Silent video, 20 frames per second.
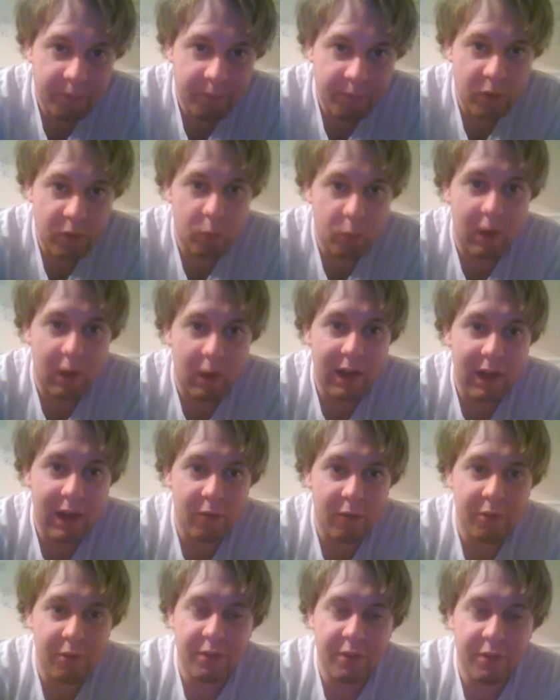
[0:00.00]

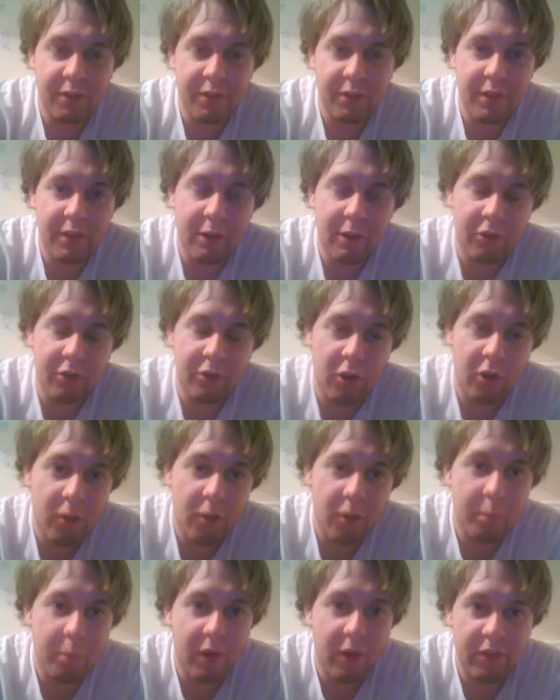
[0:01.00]
While there's
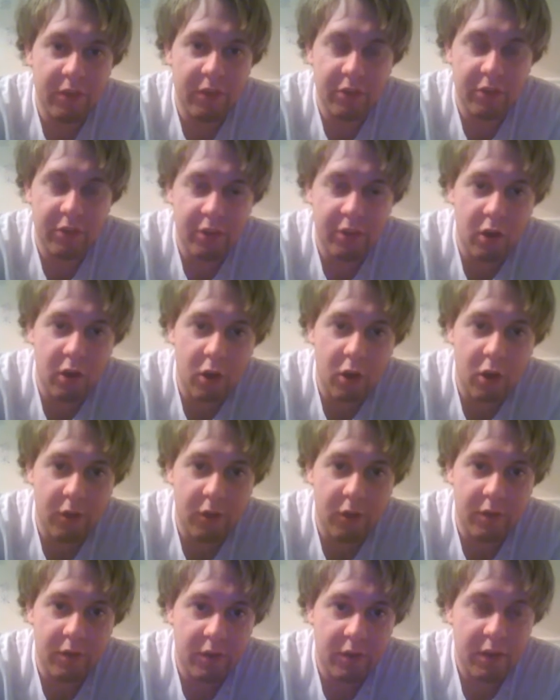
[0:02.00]
other buttons
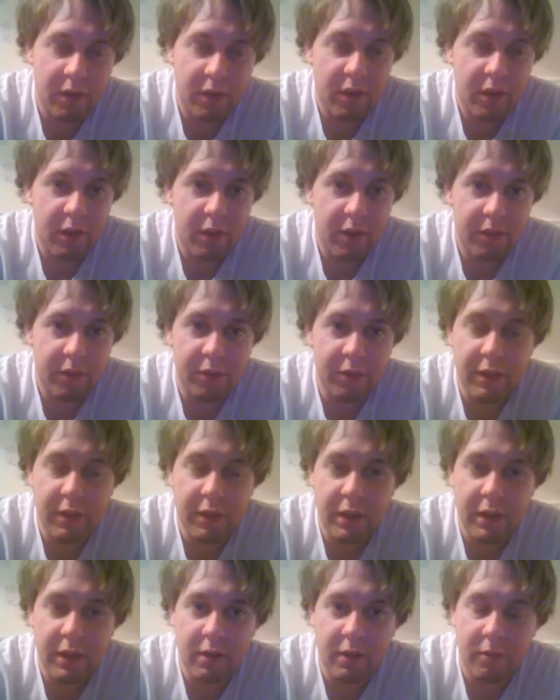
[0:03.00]
on
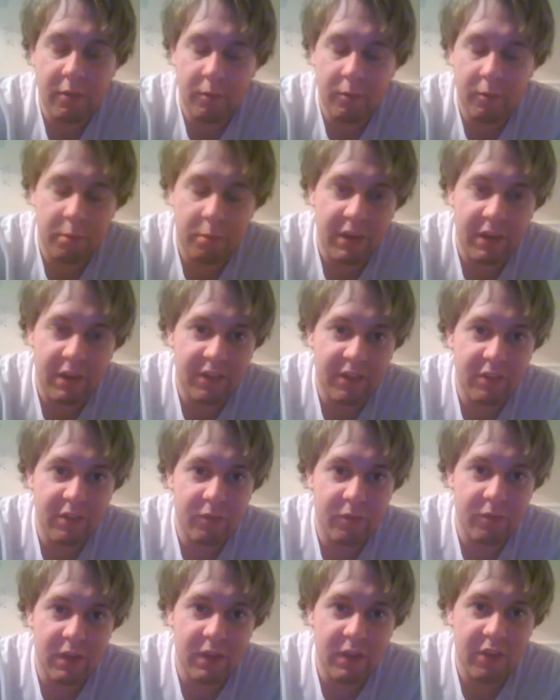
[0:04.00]
the
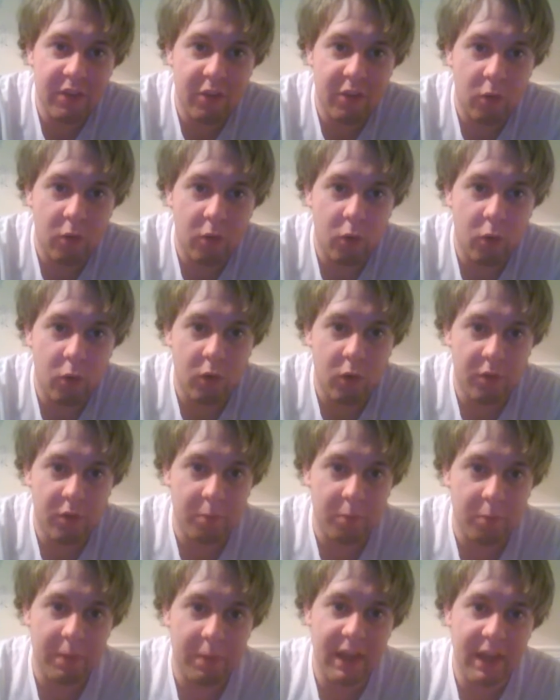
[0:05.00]
PlayStation Vita or
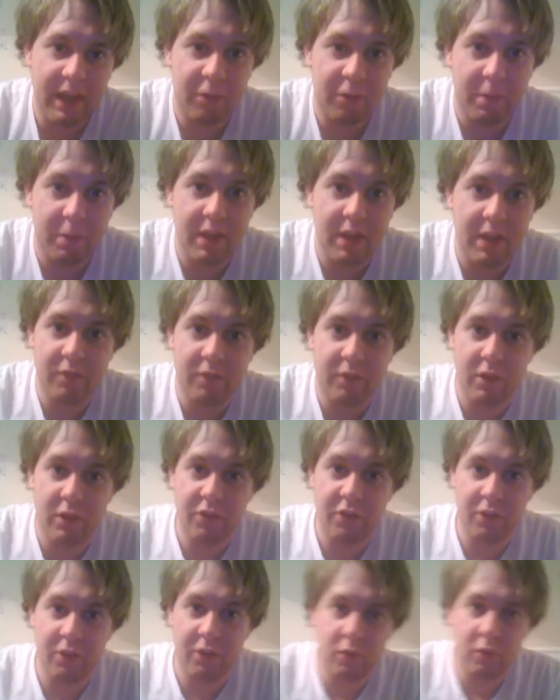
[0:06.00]
the PSP, if you
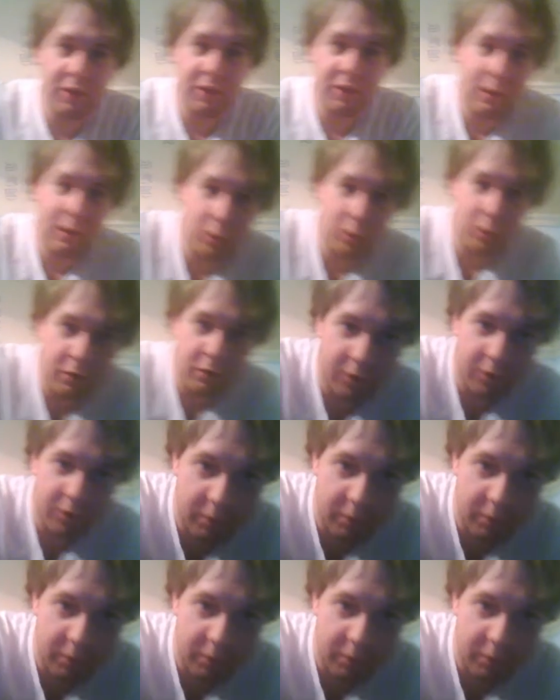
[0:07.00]
can still download it from the